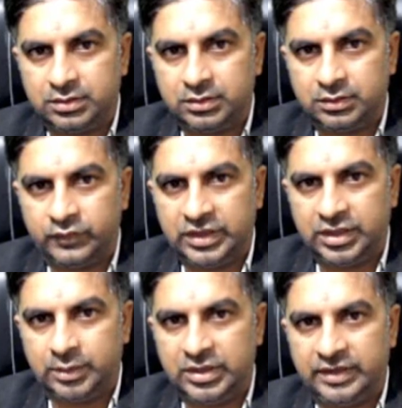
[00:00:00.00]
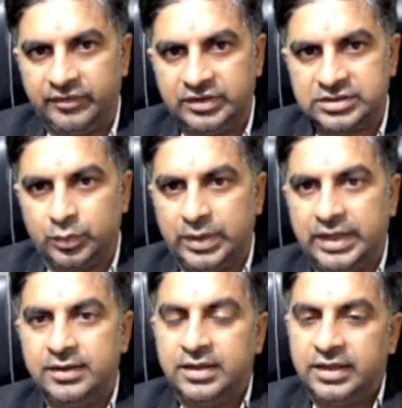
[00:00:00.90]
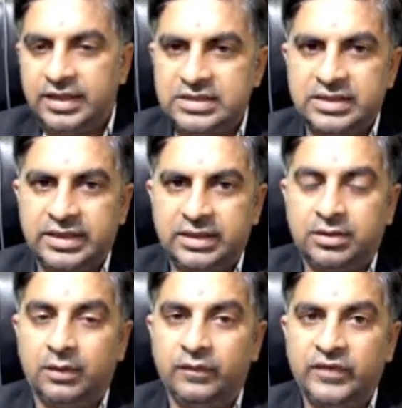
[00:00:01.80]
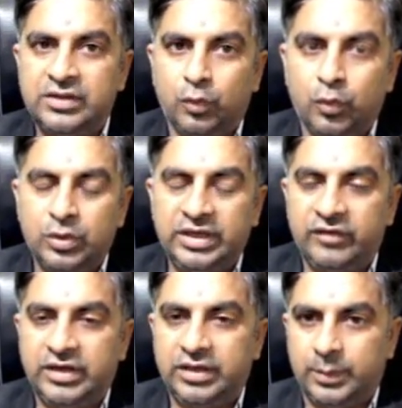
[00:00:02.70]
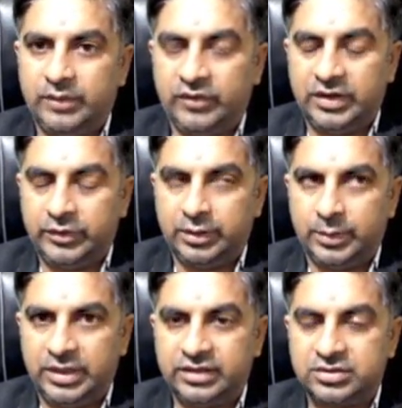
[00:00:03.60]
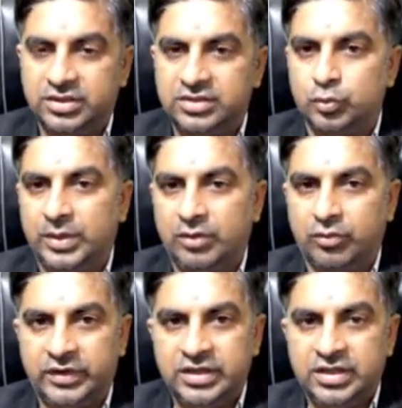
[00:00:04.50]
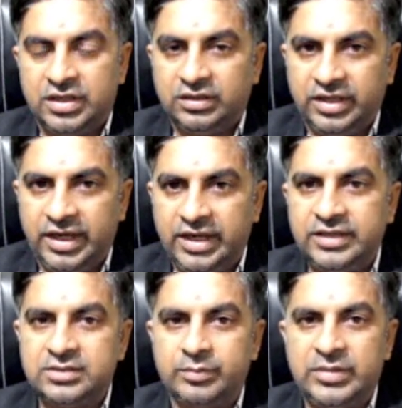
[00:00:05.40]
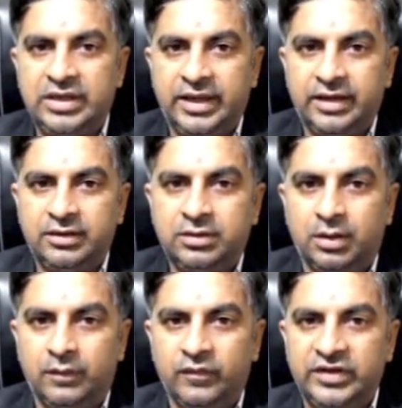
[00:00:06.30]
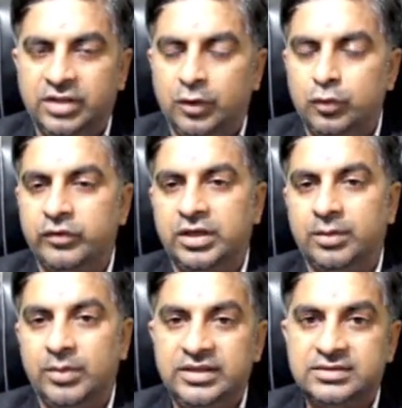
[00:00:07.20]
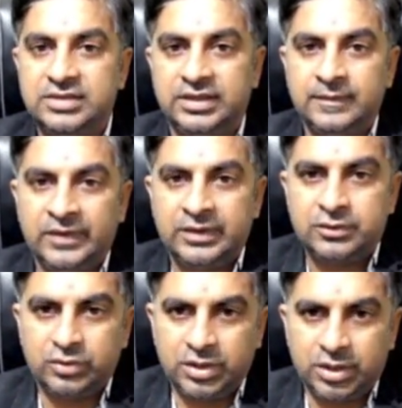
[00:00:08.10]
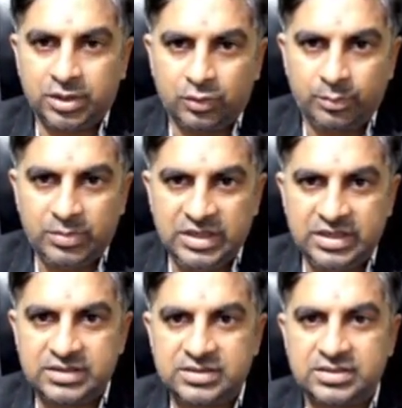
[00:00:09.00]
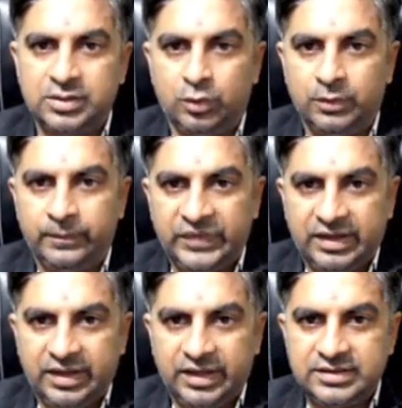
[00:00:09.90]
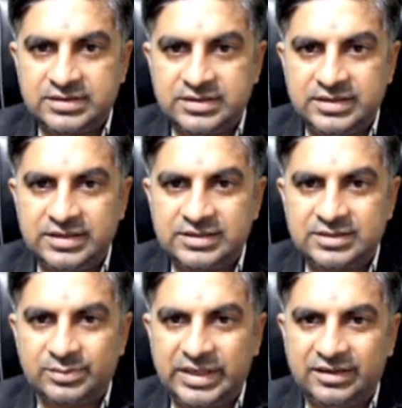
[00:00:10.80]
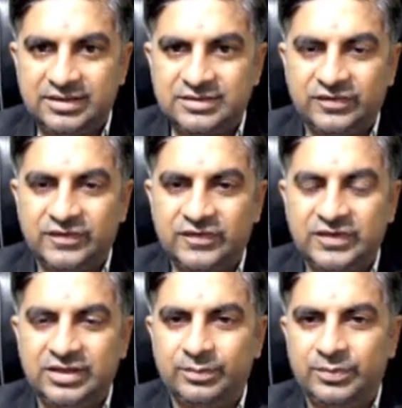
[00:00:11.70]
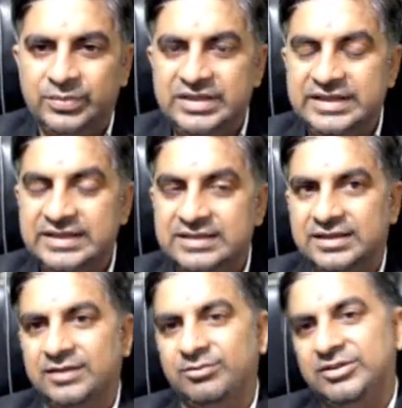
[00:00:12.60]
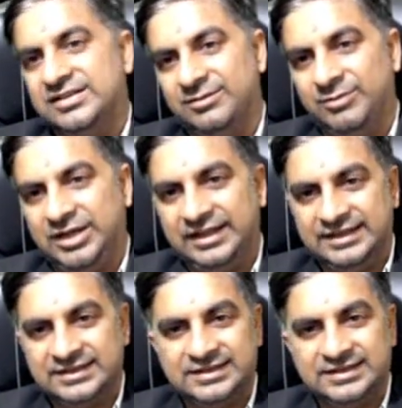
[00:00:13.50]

variable having square is a term with only variable, one variable, x raised to power 1, that is b, and term without variable is c. So here your b is 0 and c is minus 15. Please keep this in mind guys.